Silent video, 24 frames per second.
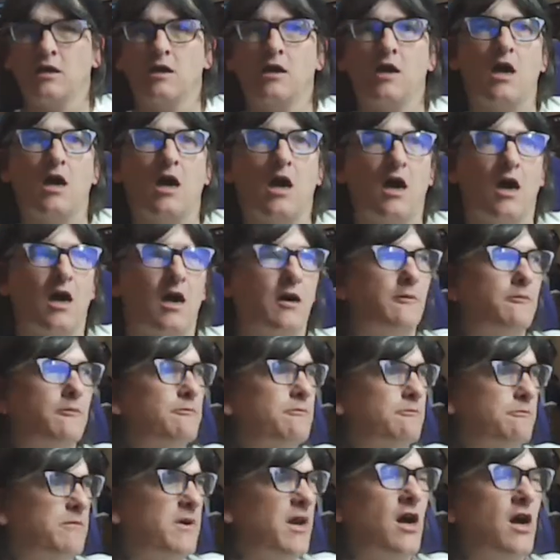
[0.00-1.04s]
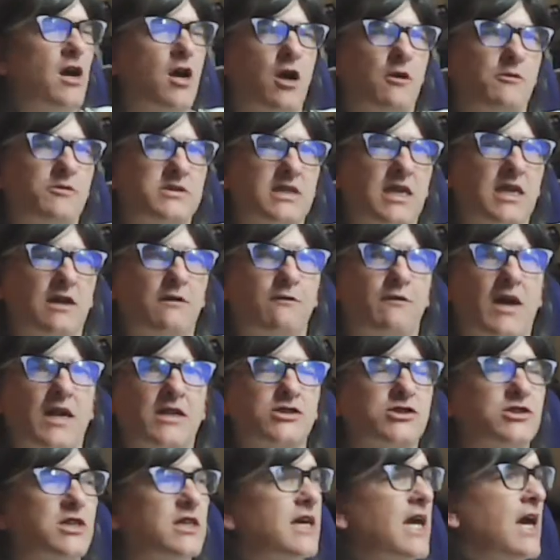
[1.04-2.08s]
But I hope to
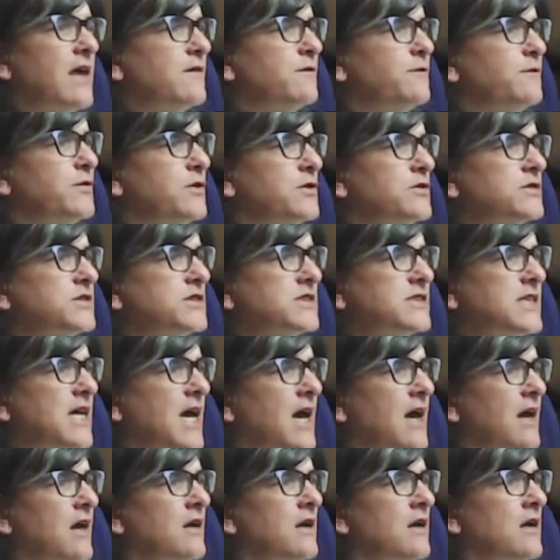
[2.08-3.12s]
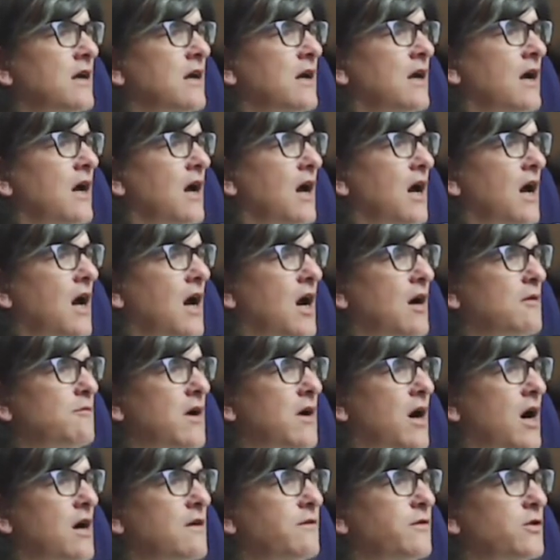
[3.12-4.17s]
eventually get the full set.
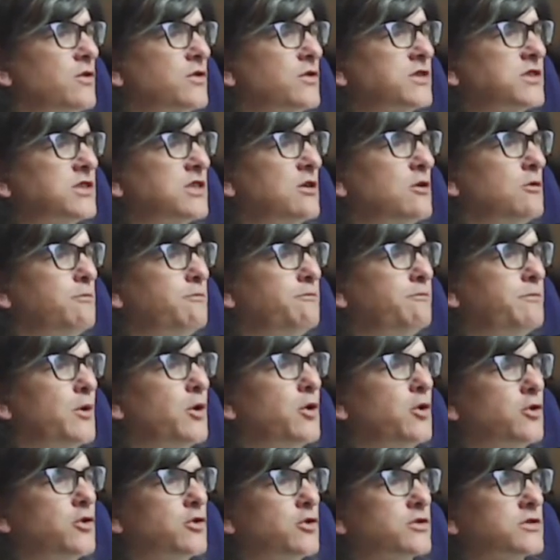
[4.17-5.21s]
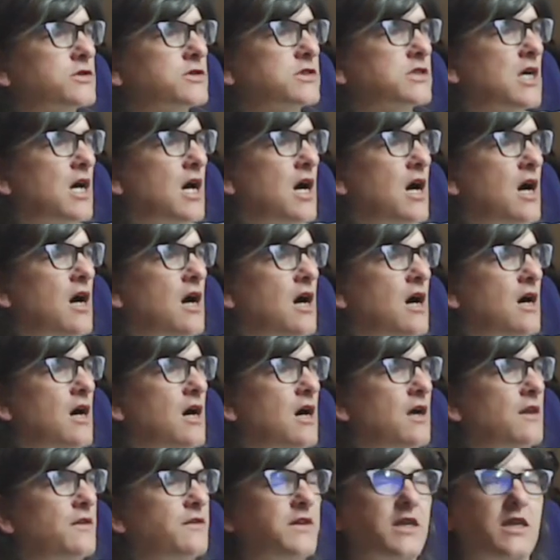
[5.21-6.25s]
I've also bought
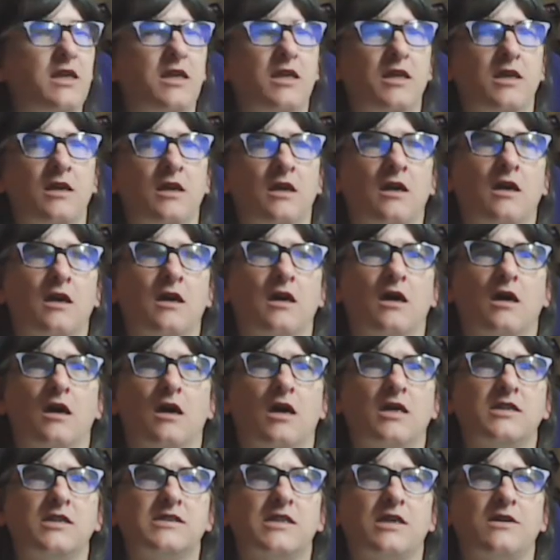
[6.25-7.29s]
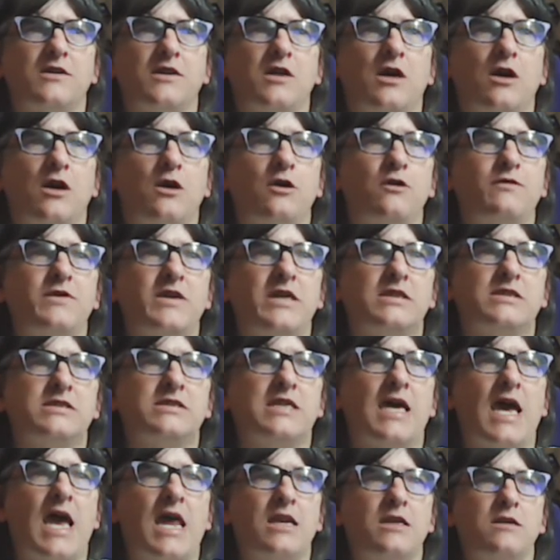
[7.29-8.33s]
the
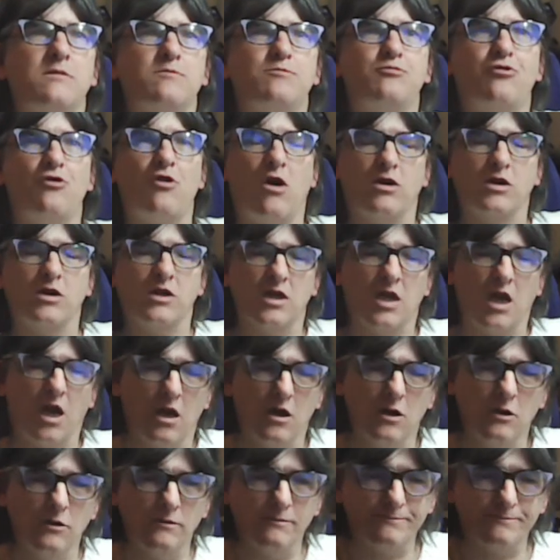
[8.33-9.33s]
OV-10 Bronco.